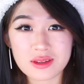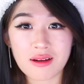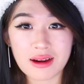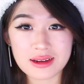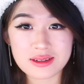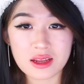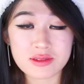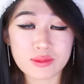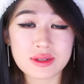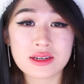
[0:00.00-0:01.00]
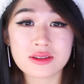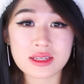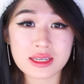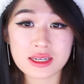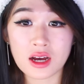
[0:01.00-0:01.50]
All right, if someone tells
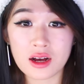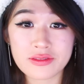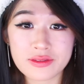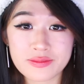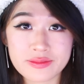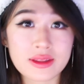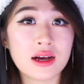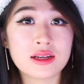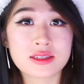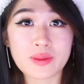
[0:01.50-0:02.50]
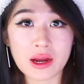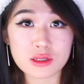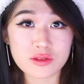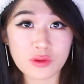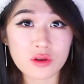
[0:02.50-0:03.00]
the kid off, it's the
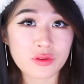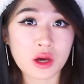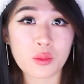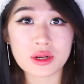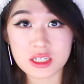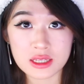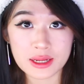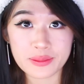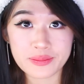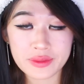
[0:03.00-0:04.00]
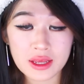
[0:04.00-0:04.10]
parents' fault for not watching them.